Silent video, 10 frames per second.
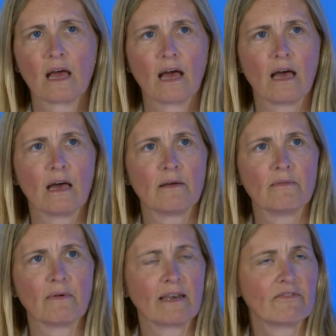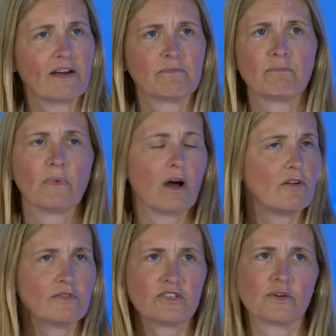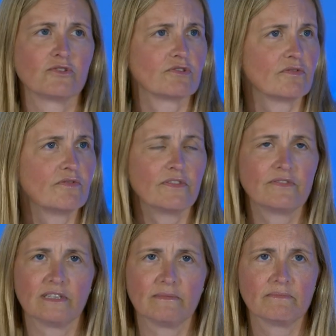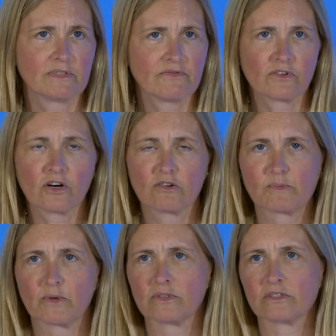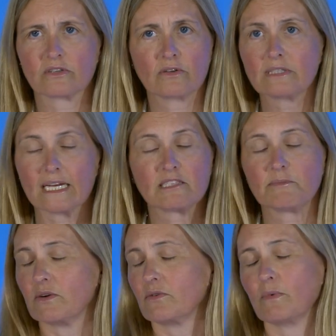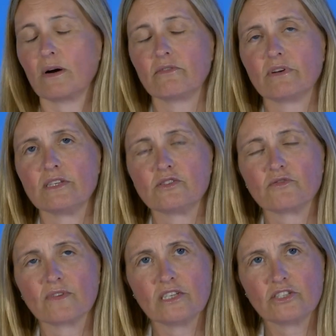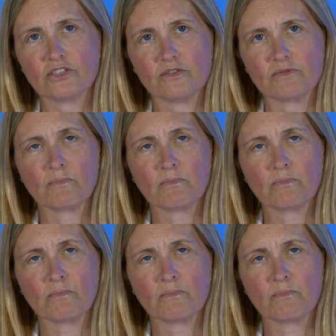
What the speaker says: And I've had over 250 different correspondents contact me on a wide range of issues,